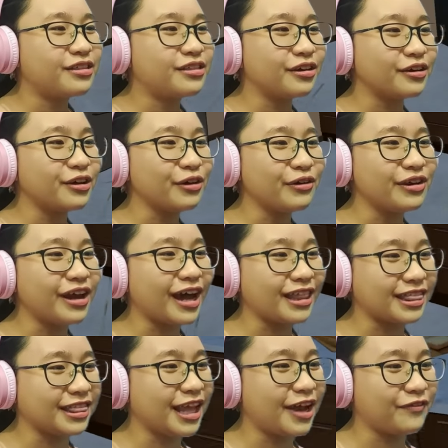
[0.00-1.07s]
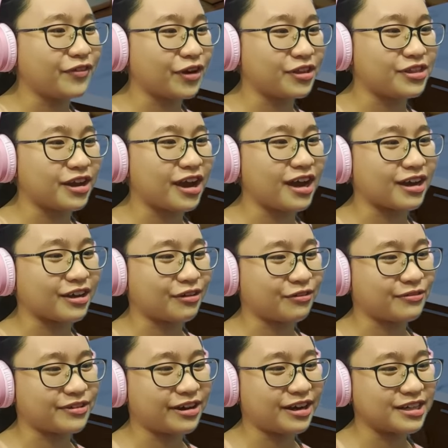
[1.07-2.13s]
Do you not love your dog?
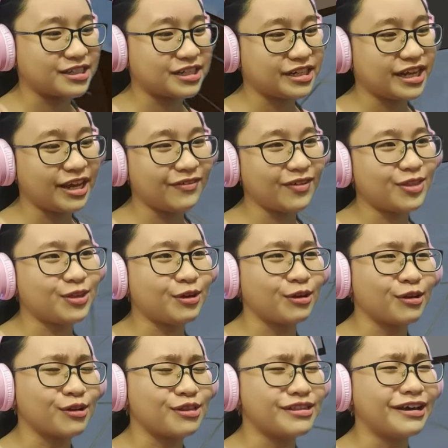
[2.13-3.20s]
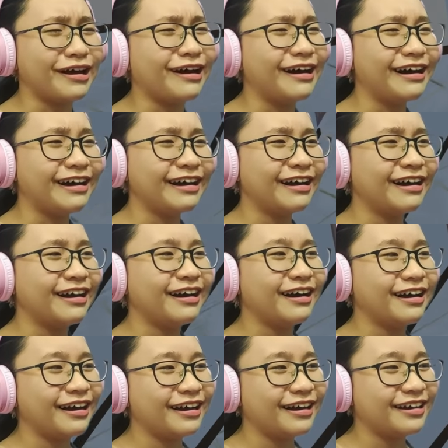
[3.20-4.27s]
Oh gosh, give it to your
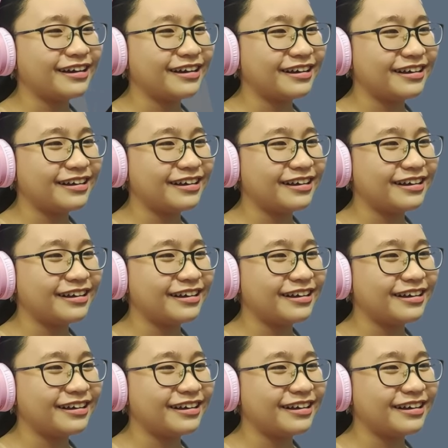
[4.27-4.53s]
dog!